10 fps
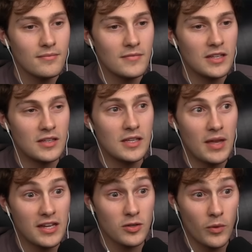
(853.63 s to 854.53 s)
He
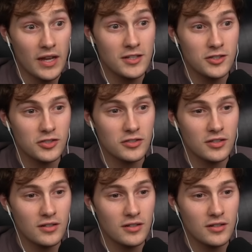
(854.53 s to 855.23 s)
makes a wage.